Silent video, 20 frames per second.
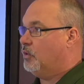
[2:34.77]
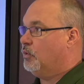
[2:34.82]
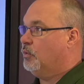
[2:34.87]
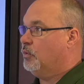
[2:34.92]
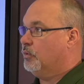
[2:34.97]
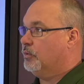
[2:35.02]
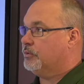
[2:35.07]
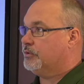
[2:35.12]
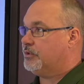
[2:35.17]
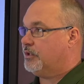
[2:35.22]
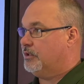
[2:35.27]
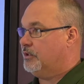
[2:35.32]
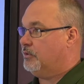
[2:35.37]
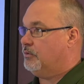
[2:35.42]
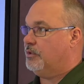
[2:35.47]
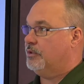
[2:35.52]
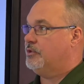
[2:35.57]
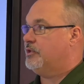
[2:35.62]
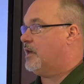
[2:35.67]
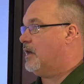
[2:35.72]
tools to
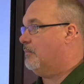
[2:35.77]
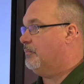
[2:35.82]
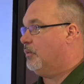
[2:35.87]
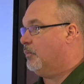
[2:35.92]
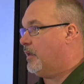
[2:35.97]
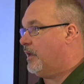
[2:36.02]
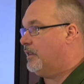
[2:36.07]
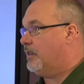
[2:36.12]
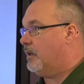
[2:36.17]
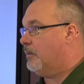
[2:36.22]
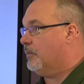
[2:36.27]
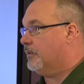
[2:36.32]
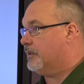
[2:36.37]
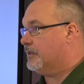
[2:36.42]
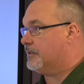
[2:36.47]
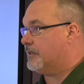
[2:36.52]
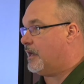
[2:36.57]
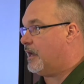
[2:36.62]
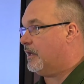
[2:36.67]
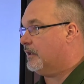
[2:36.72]
do the job the way they were
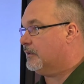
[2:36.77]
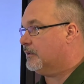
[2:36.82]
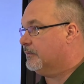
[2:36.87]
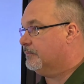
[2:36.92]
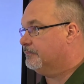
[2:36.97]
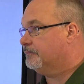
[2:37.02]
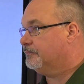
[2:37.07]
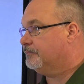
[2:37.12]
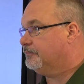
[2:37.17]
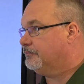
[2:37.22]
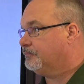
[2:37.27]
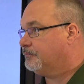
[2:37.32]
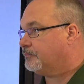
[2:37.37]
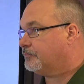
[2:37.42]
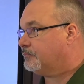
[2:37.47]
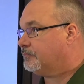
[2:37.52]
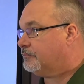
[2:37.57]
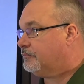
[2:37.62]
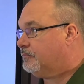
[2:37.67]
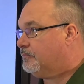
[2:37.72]
designed. Mm -hmm.
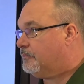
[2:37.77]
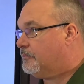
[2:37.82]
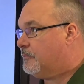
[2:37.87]
Now, when